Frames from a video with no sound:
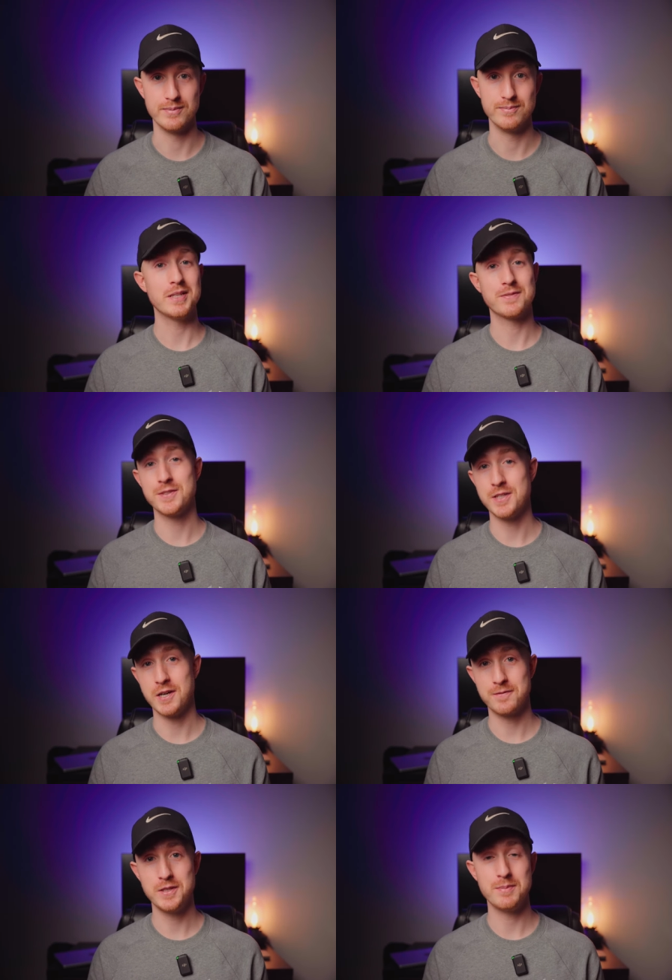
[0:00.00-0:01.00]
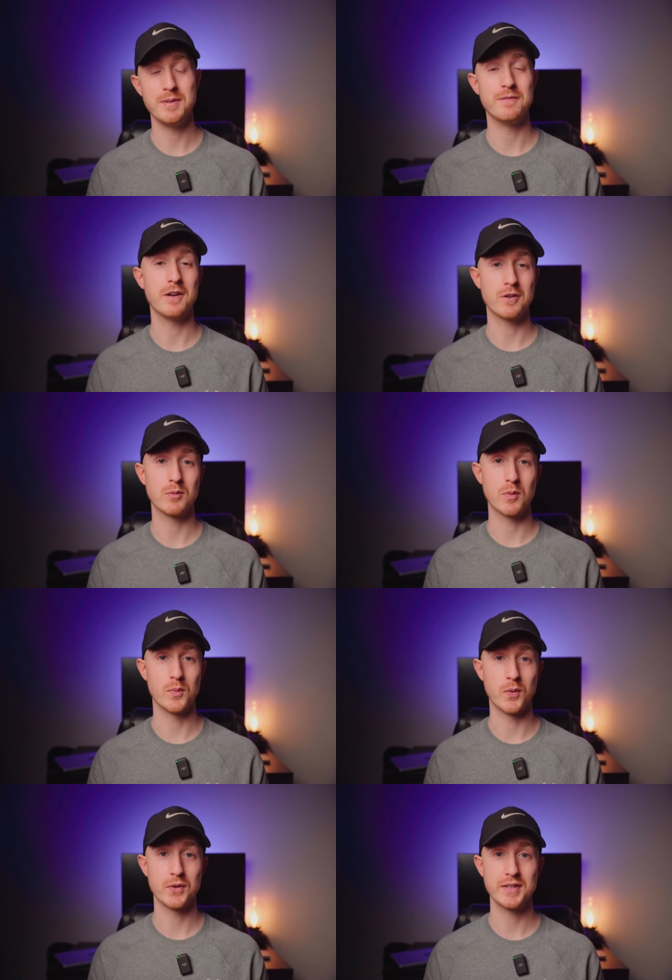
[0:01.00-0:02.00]
Because photography can be very
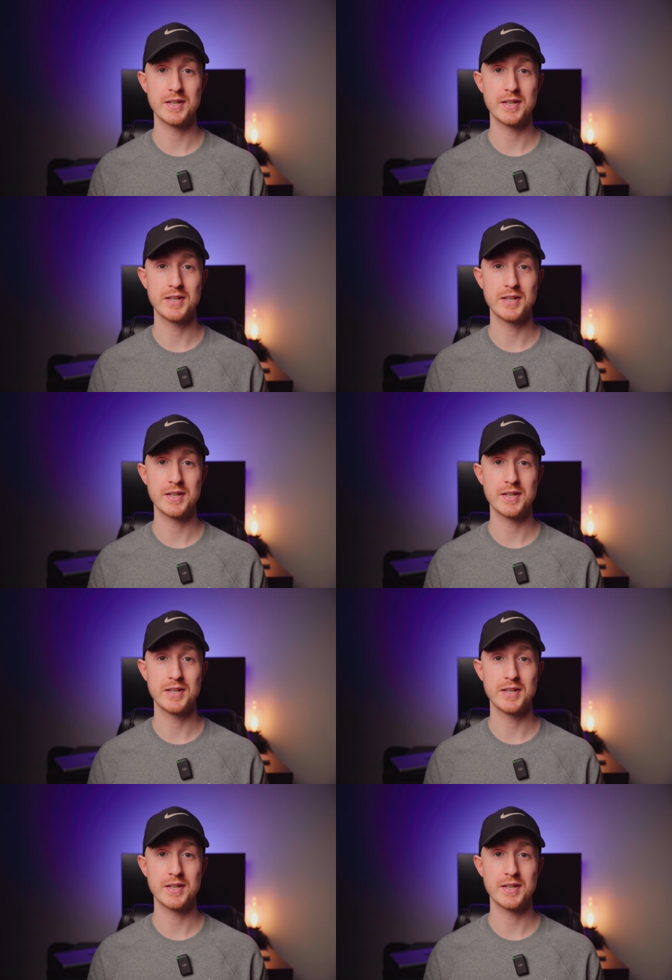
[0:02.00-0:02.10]
rewarding,